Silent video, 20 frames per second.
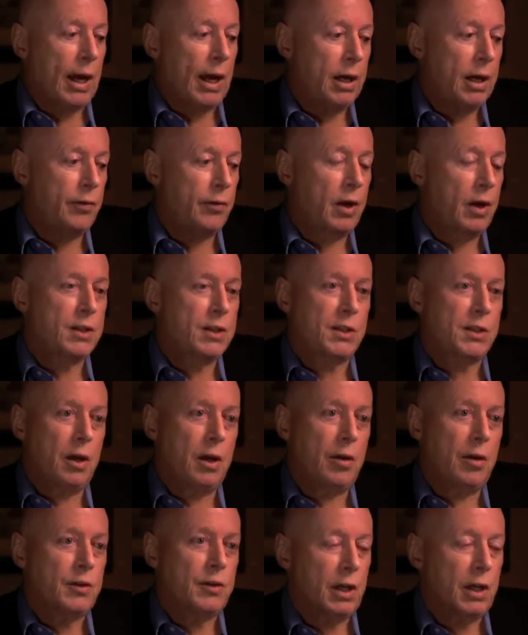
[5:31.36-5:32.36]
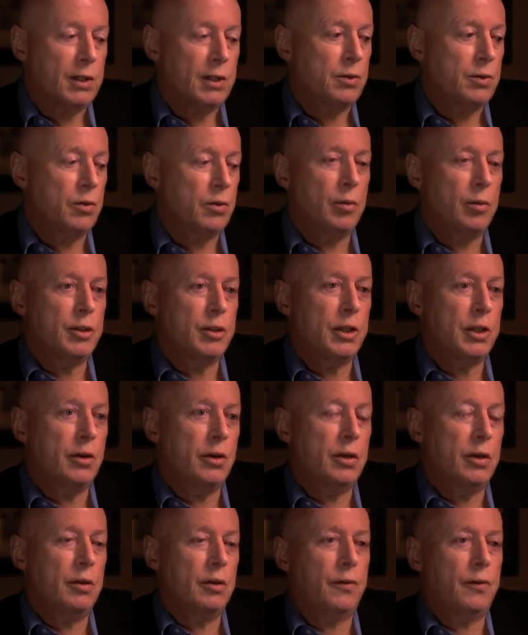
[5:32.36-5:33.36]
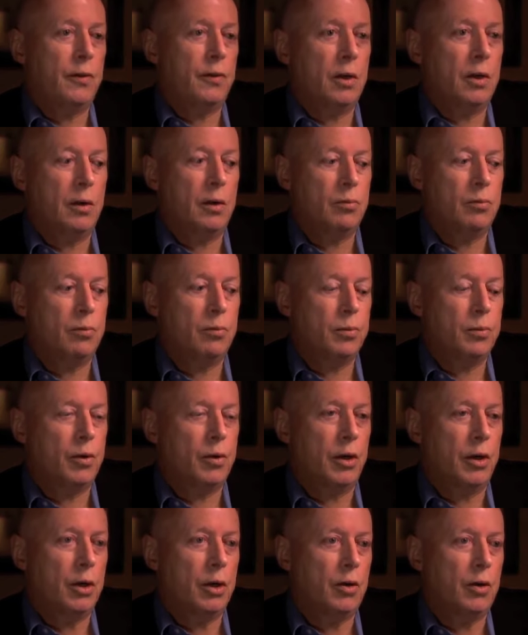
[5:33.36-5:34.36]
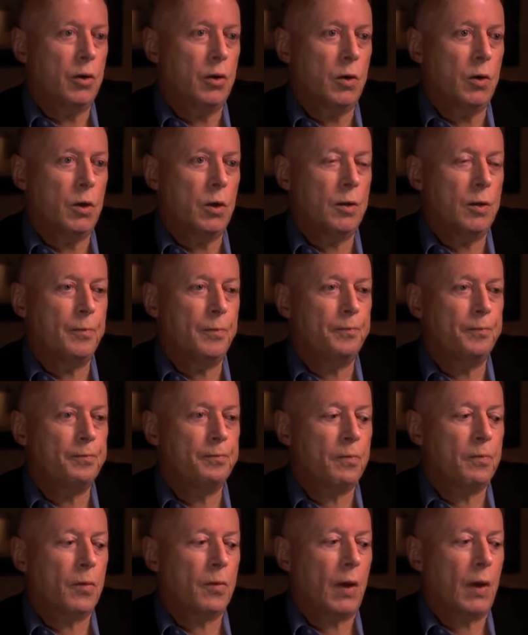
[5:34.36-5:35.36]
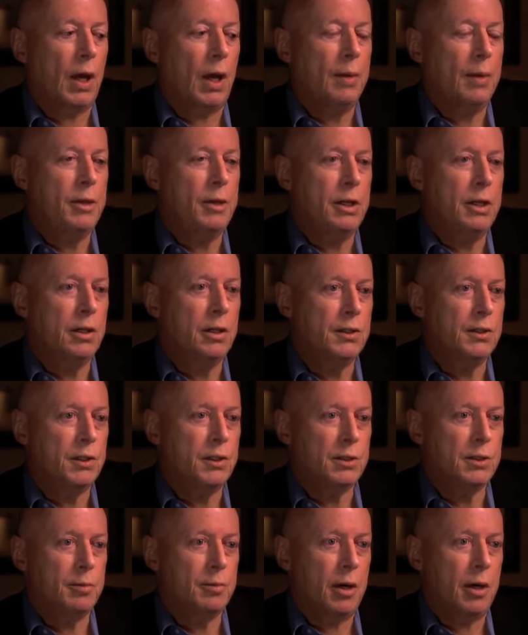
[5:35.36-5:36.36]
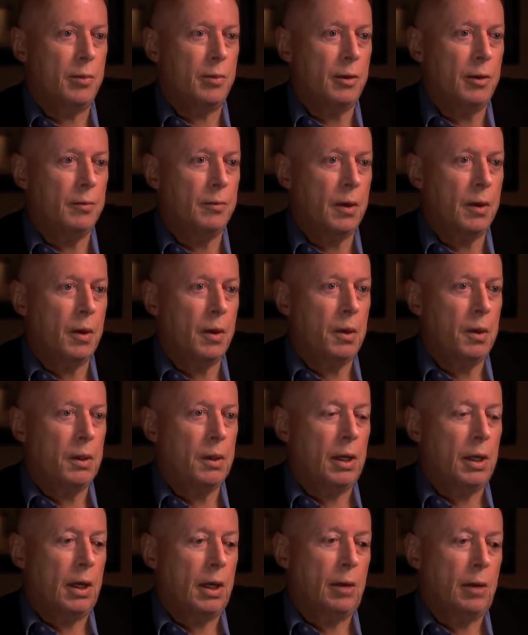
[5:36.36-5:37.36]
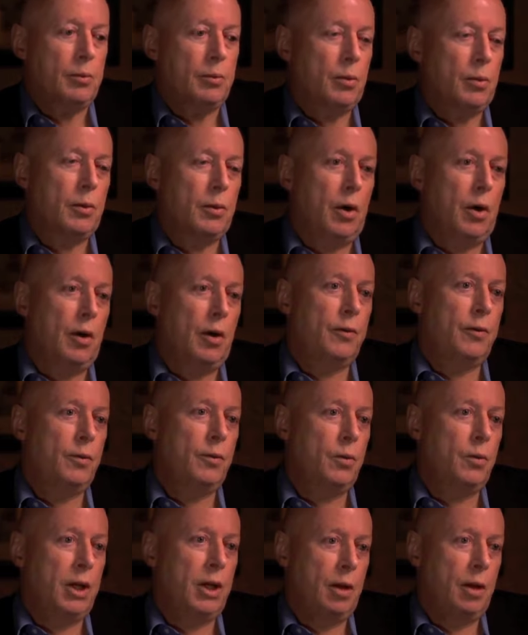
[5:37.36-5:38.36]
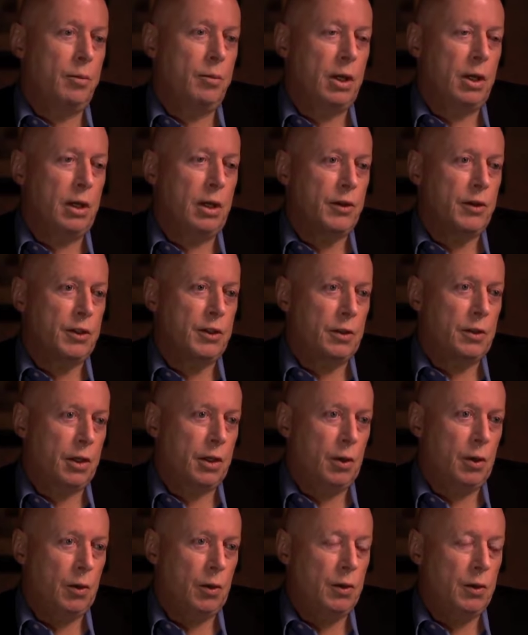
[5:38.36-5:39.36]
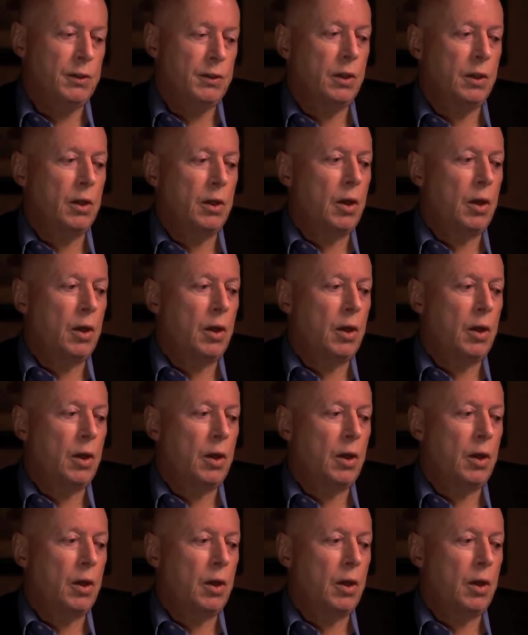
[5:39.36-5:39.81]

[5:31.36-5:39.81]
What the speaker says: and of ourselves as the raw material for a pretty cruel and meaningless experiment. Now, often we unbelievers are accused